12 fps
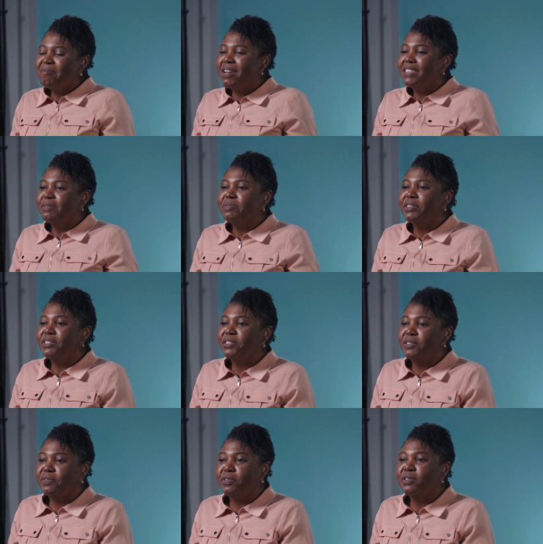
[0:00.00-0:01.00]
My
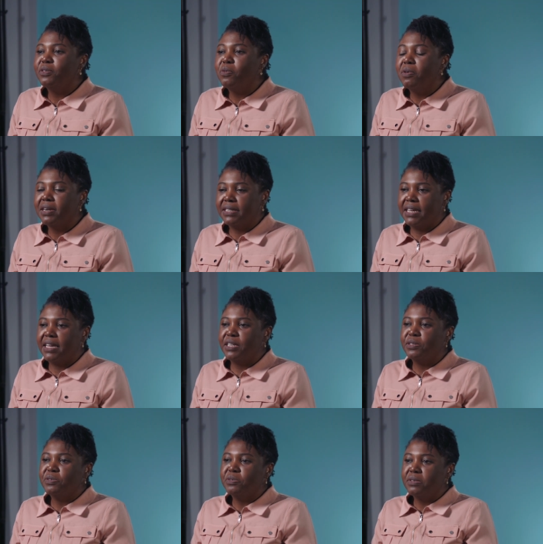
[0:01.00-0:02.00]
inspiration for the work that I
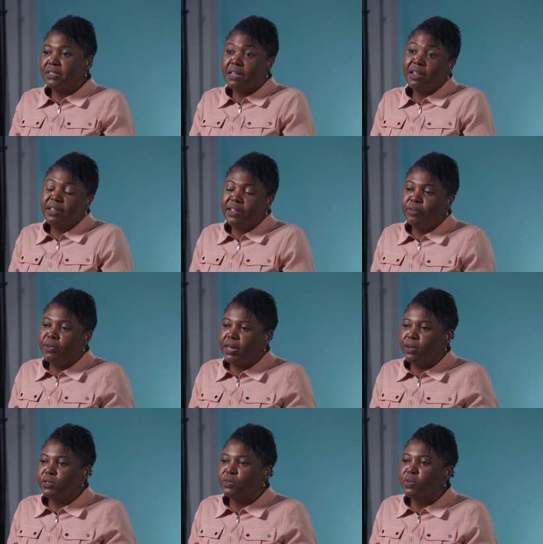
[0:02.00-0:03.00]
do started when
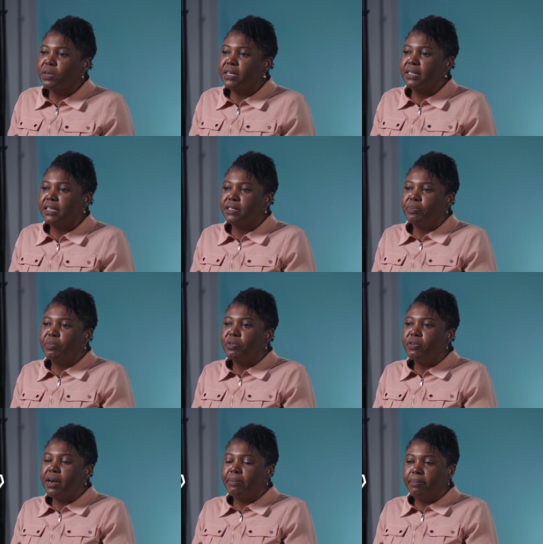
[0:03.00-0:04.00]
I was working as a
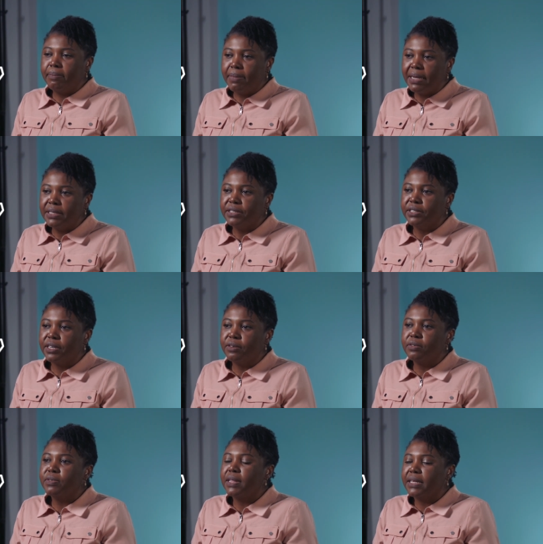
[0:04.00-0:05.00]
program manager
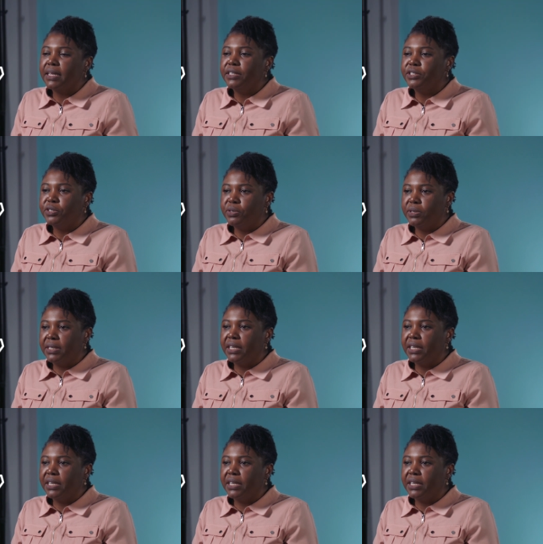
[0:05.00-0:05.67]
with an NGO in